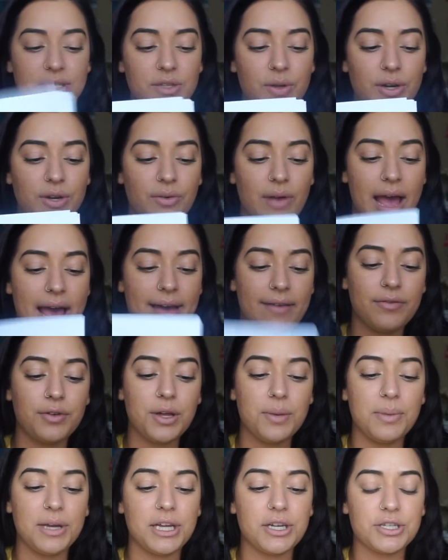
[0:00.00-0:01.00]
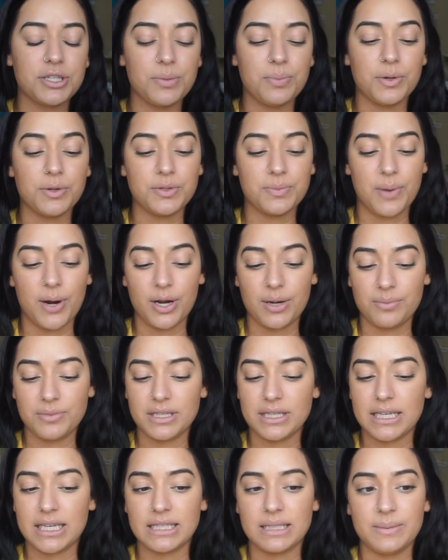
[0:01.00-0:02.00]
so I don't have one, but here's a postpartum
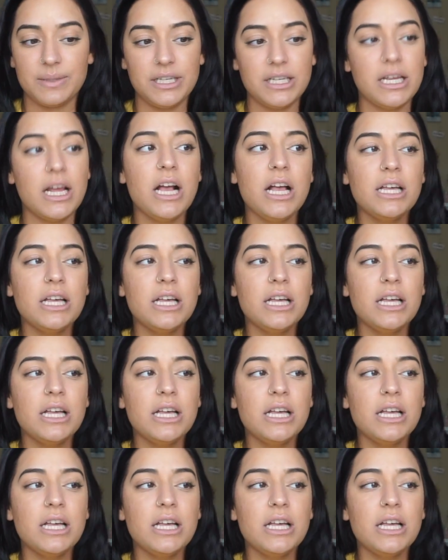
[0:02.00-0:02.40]
assessment.